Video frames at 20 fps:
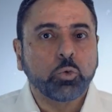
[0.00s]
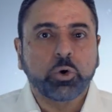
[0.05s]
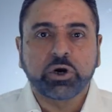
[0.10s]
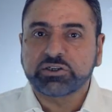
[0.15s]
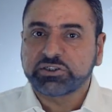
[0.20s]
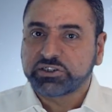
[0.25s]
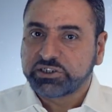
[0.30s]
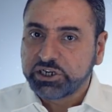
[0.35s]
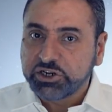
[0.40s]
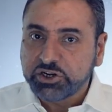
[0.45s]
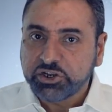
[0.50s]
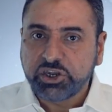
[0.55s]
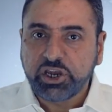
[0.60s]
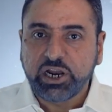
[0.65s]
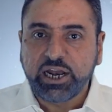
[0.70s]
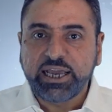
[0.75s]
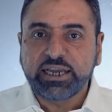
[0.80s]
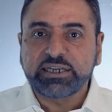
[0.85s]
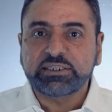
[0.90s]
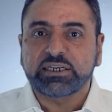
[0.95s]
were
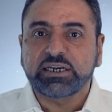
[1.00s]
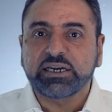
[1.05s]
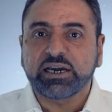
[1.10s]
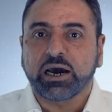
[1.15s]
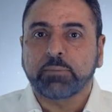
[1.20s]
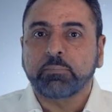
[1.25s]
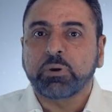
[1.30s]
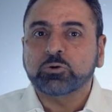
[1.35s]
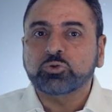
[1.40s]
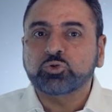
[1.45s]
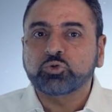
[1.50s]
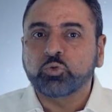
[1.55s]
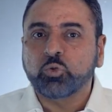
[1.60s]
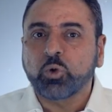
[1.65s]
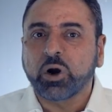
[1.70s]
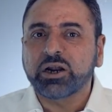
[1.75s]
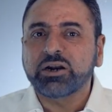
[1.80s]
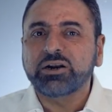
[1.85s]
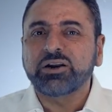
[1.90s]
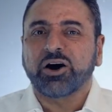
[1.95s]
circulating about
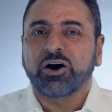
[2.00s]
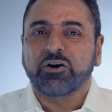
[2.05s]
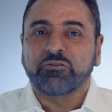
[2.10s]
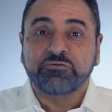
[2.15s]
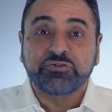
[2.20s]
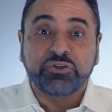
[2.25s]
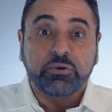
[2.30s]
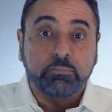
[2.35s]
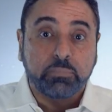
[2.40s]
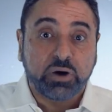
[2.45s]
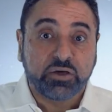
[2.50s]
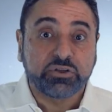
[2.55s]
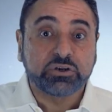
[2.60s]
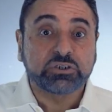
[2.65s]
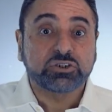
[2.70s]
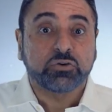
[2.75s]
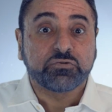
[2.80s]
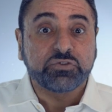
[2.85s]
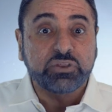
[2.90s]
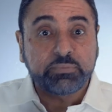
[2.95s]
one of the
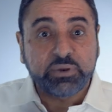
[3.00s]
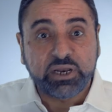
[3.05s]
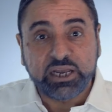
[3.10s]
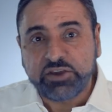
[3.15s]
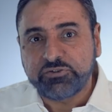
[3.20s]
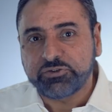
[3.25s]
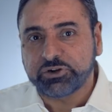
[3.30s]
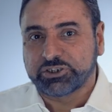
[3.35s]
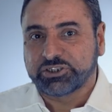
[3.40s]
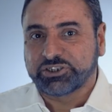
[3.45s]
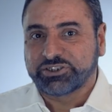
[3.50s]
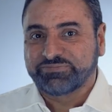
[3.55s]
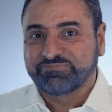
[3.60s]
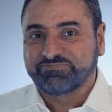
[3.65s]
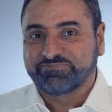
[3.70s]
mothers of the believers.